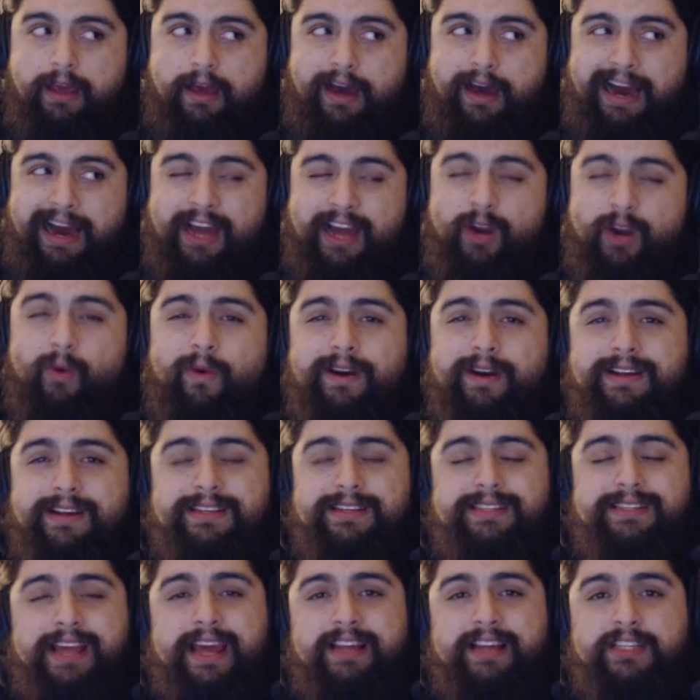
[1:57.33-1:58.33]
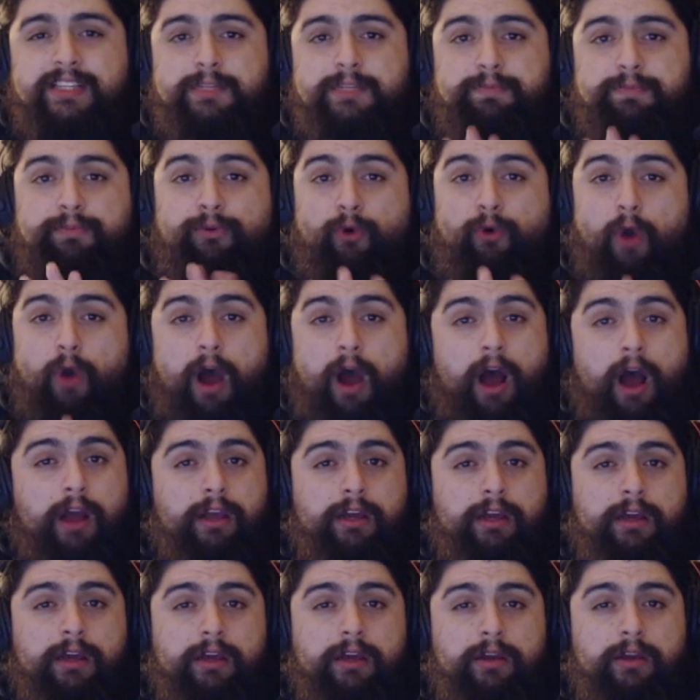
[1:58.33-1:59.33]
I don't want to say it's
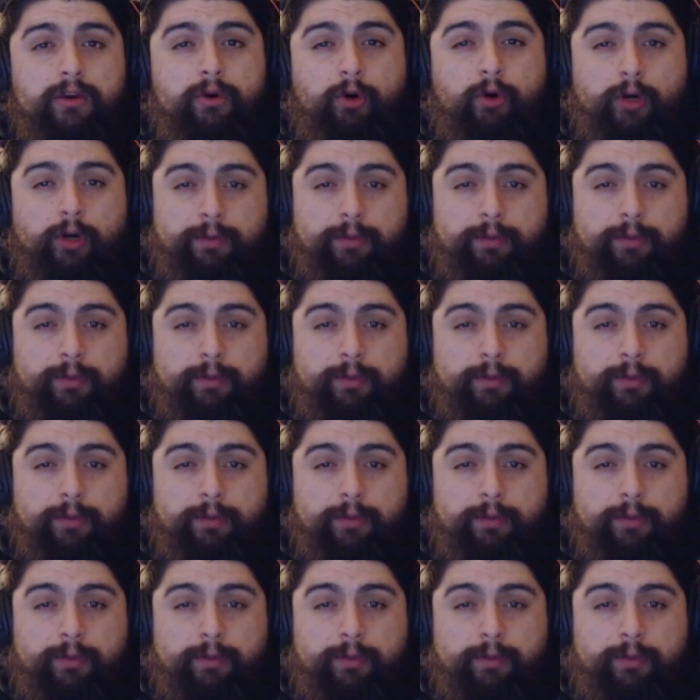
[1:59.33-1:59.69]
prog or